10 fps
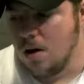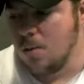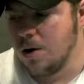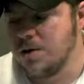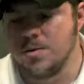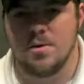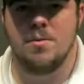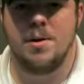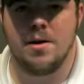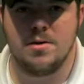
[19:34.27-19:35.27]
what you were
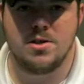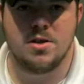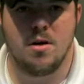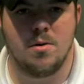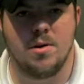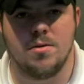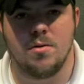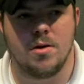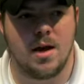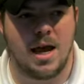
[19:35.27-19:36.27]
going to pair this cigar with,
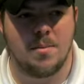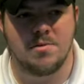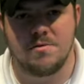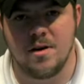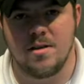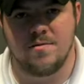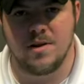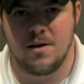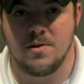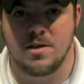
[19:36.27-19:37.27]
you could amplify the
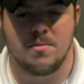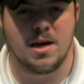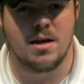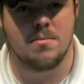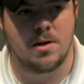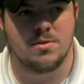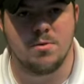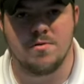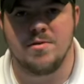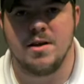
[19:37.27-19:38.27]
flavors and make it much
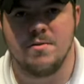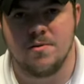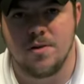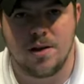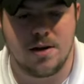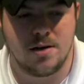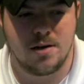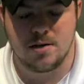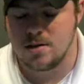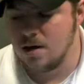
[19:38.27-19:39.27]
more flavorful than it
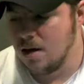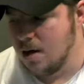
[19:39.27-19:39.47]
is.